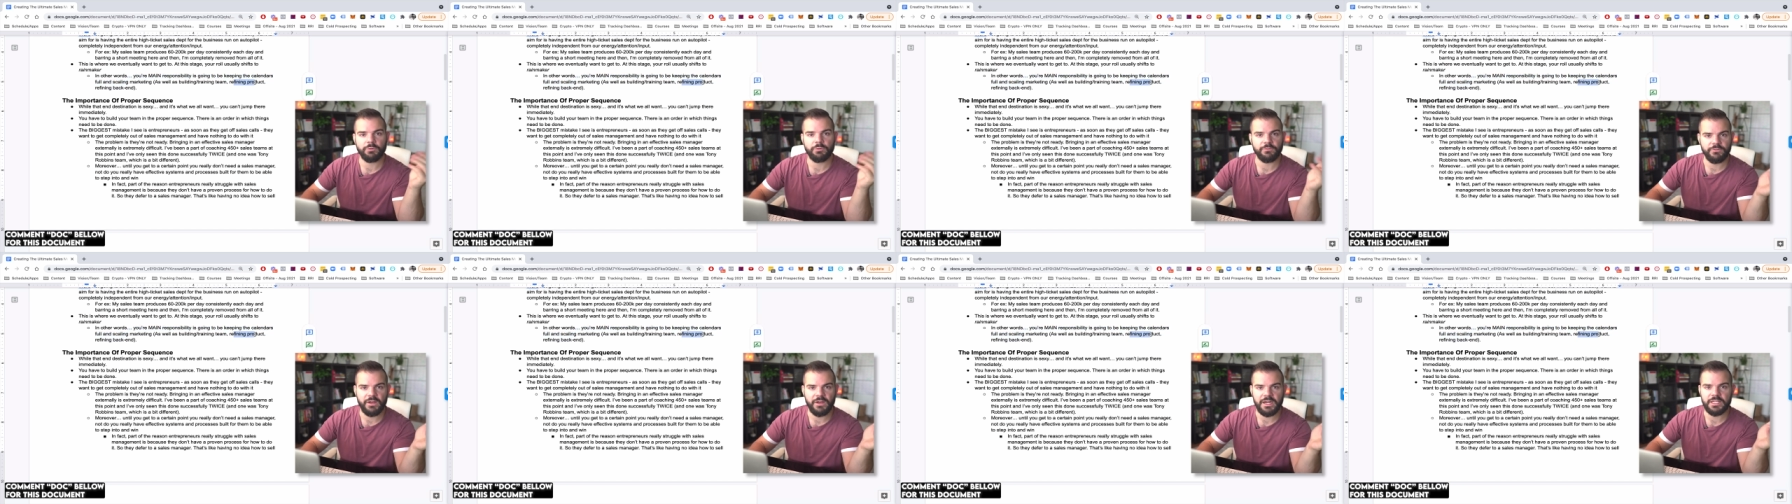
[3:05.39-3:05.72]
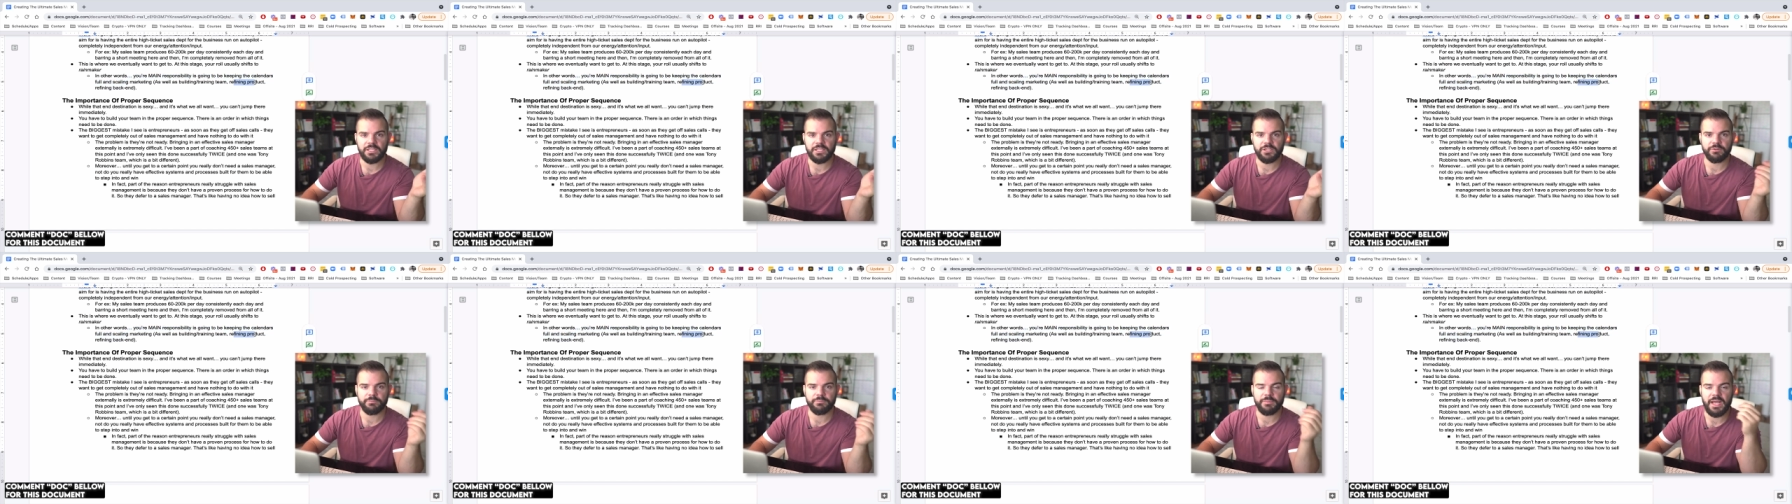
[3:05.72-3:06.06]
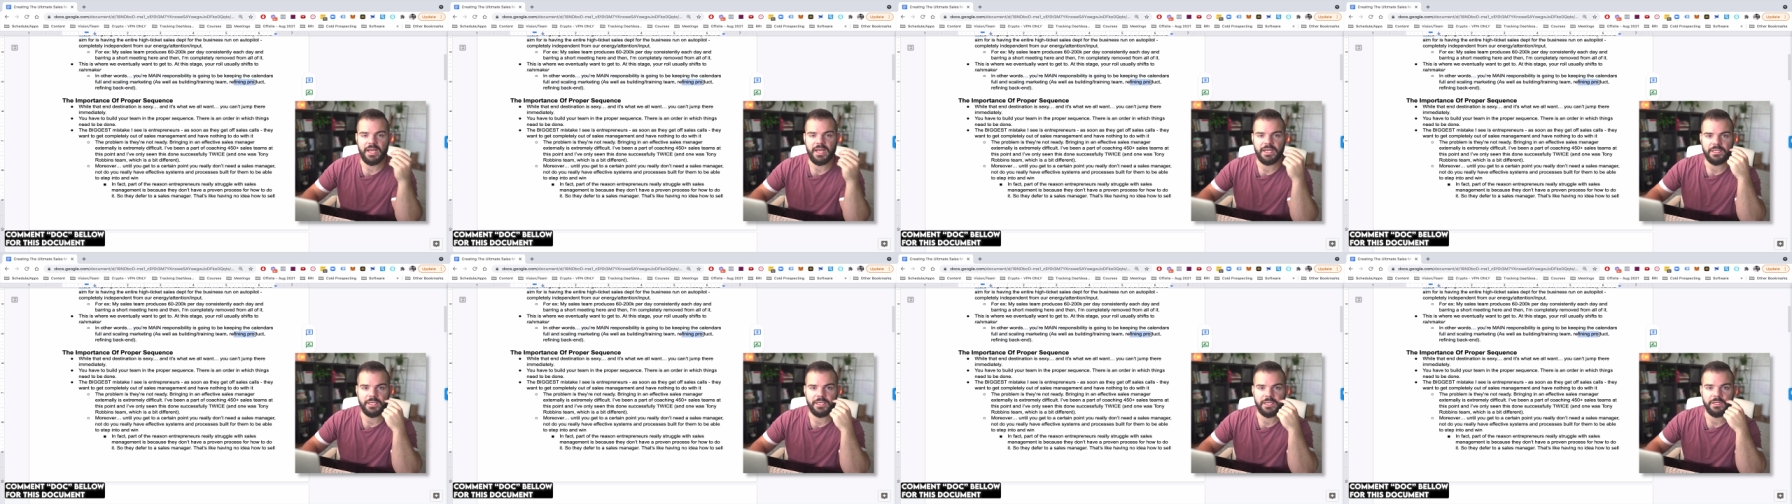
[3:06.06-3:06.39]
refining your
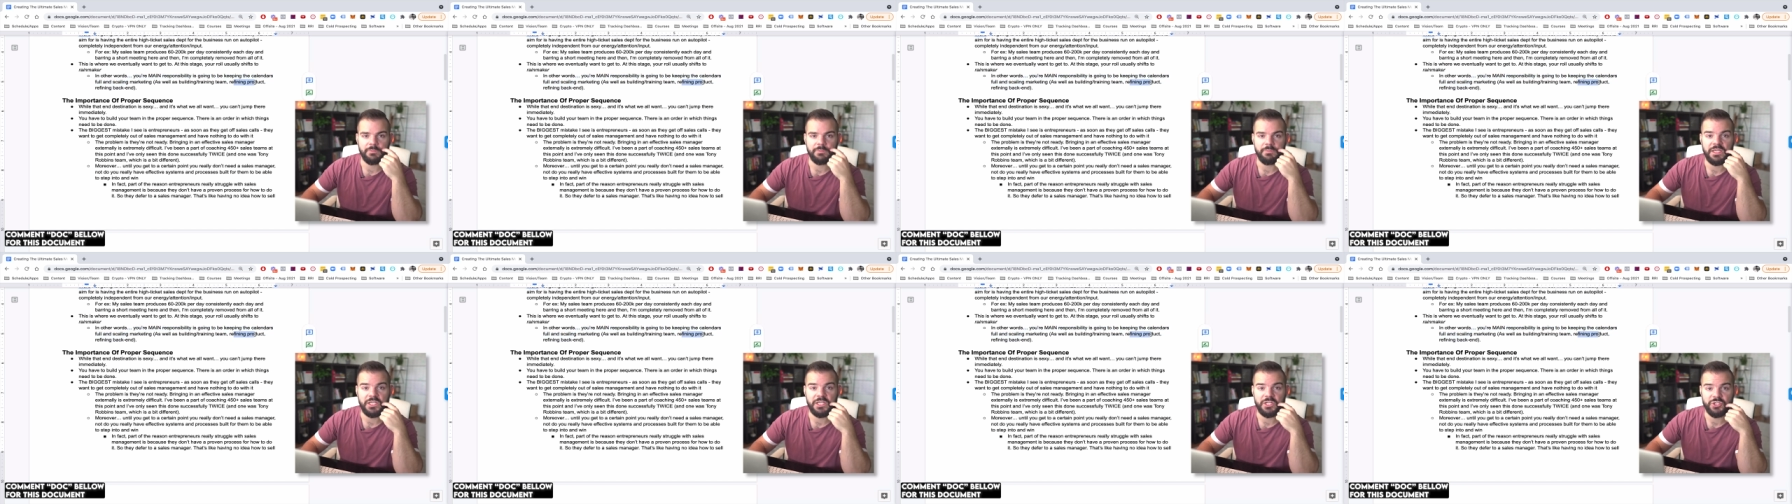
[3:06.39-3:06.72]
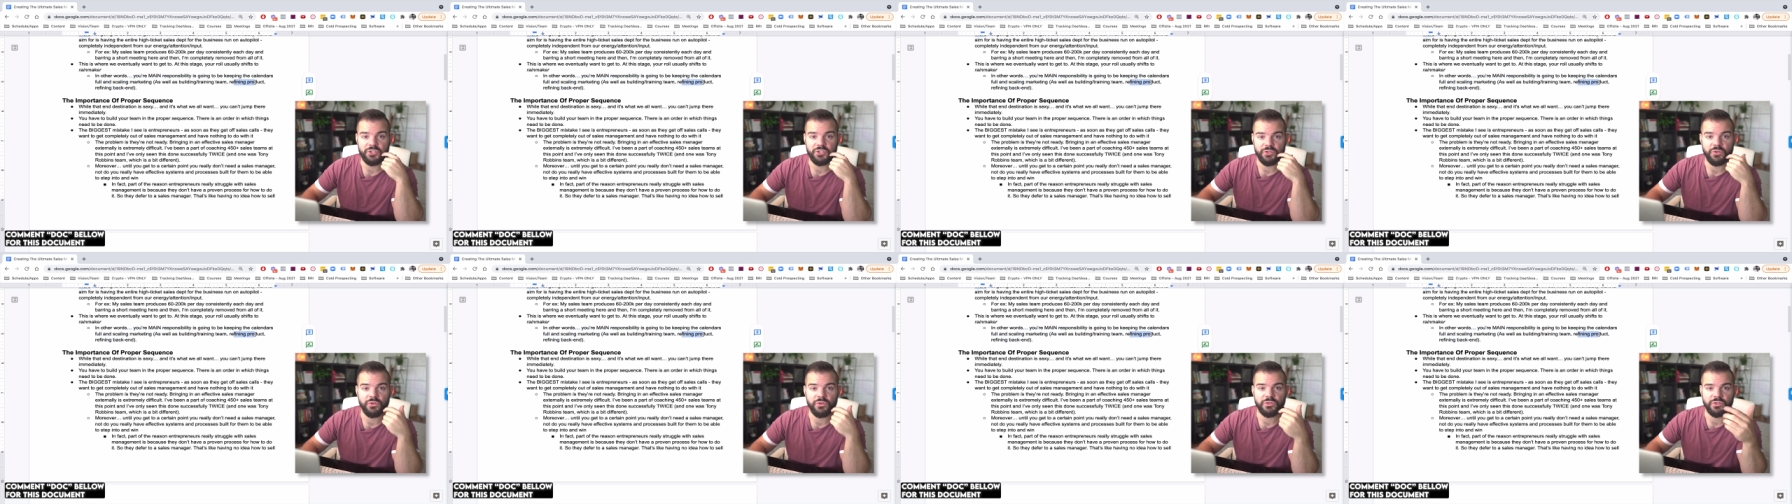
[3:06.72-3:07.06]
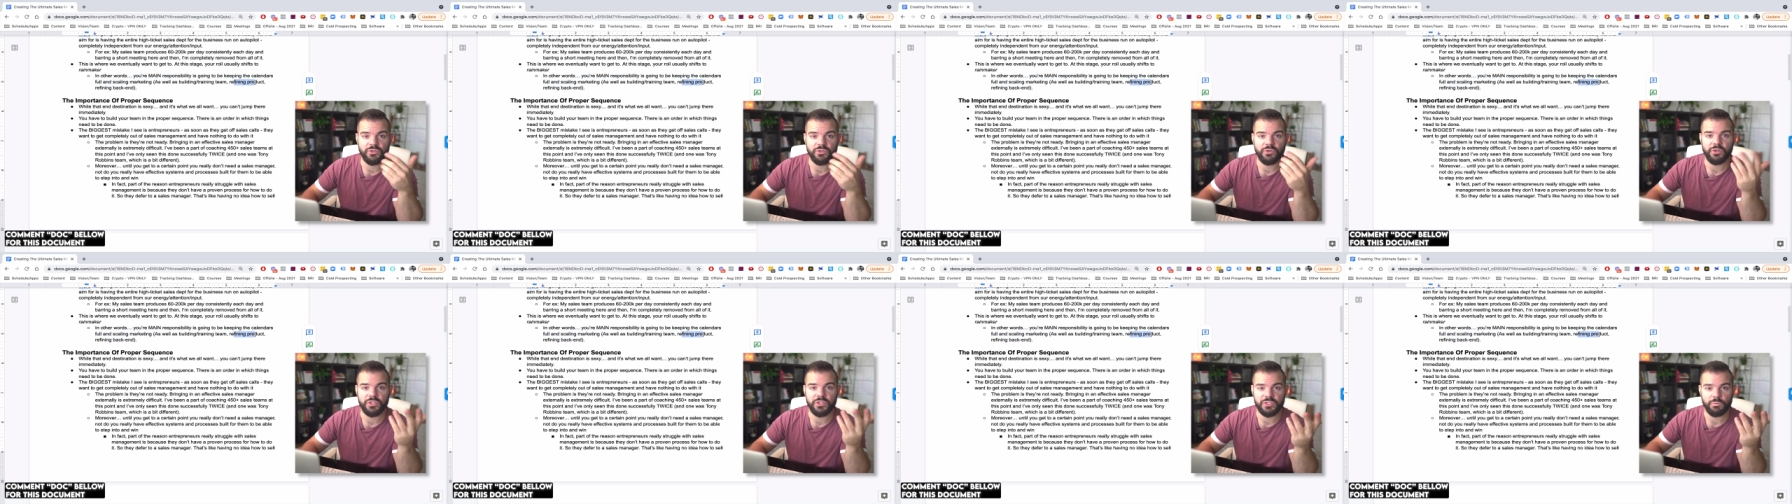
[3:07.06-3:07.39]
backend, and making sure those
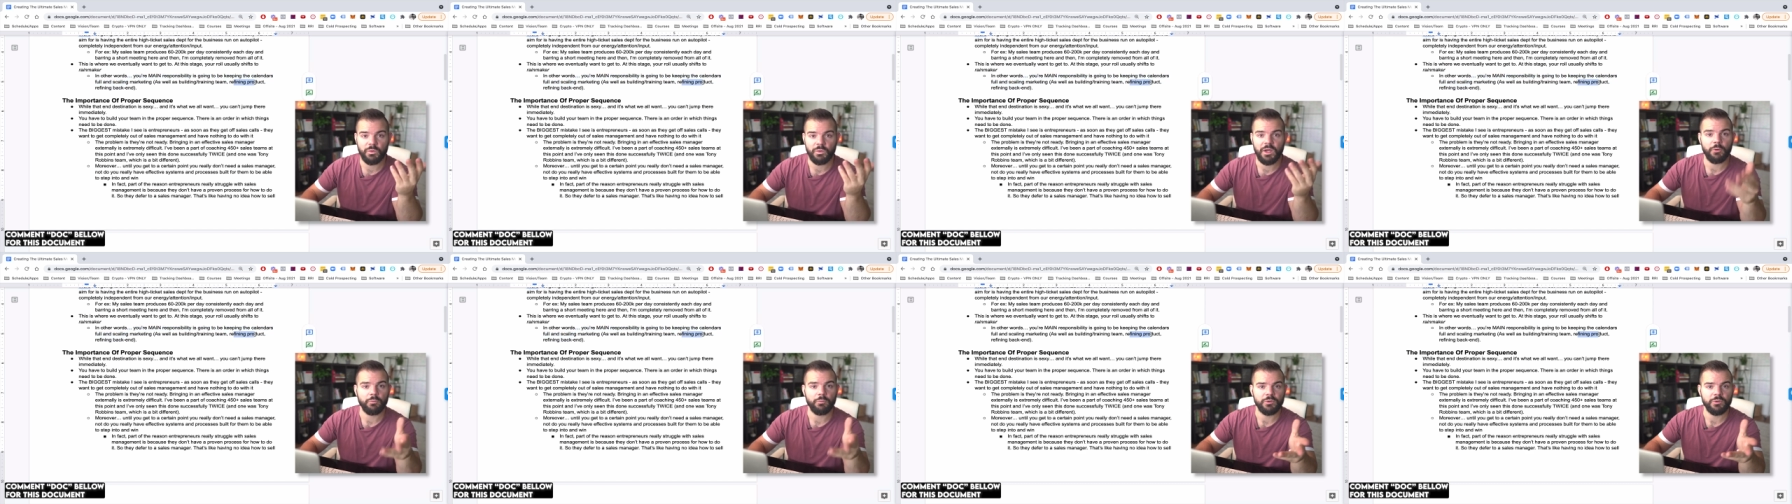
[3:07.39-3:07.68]
are good as well.